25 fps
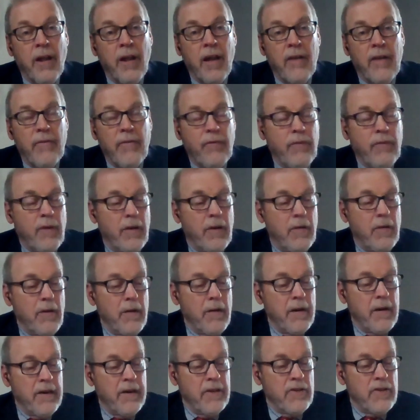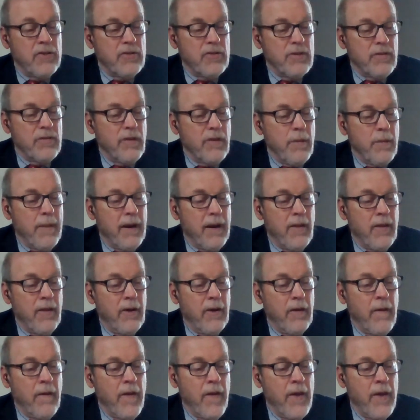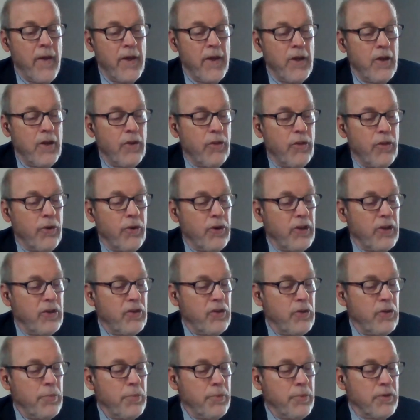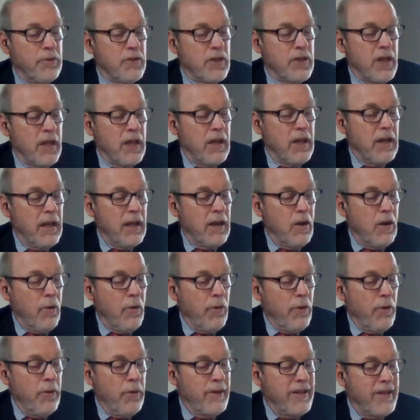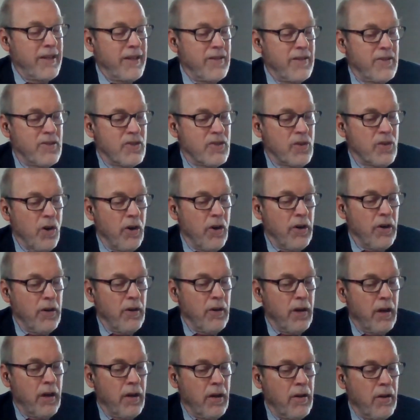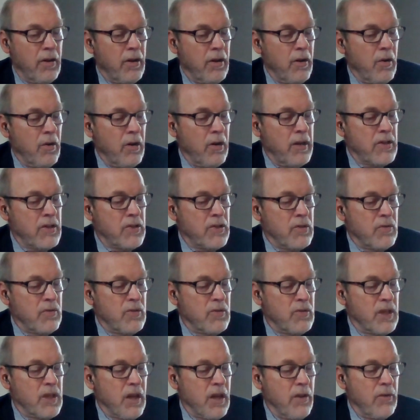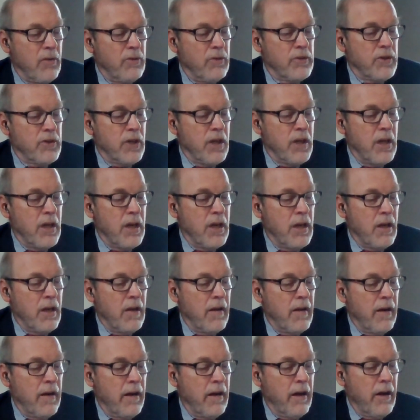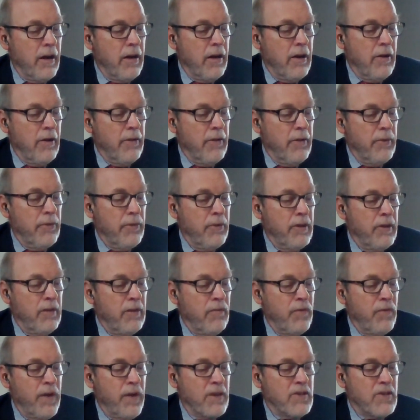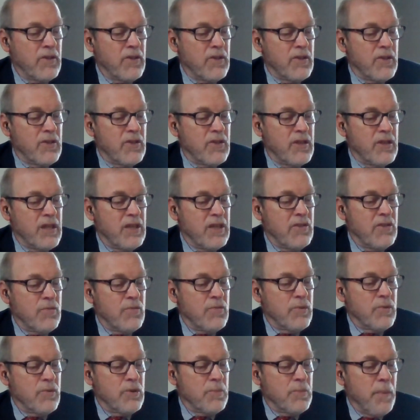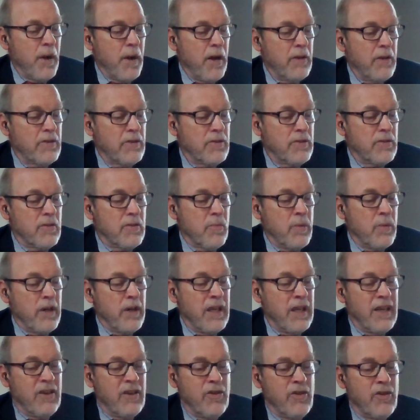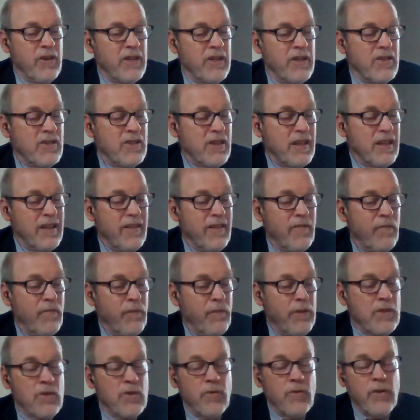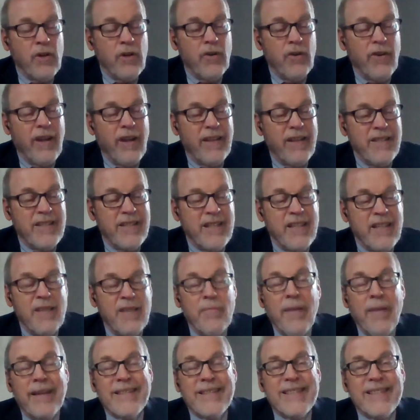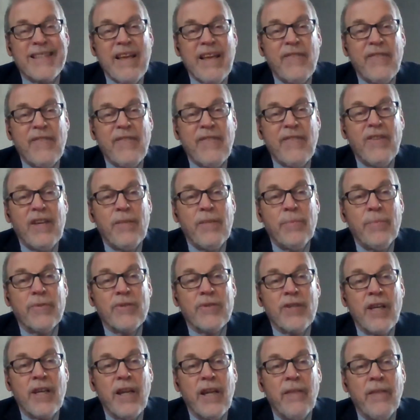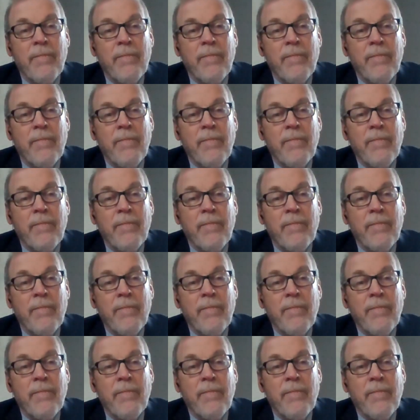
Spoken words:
of our issues have come out of there, 32%. And although it didn't start as soon as the others, the infectious disease response, we increased in fiscal year 19 by 70%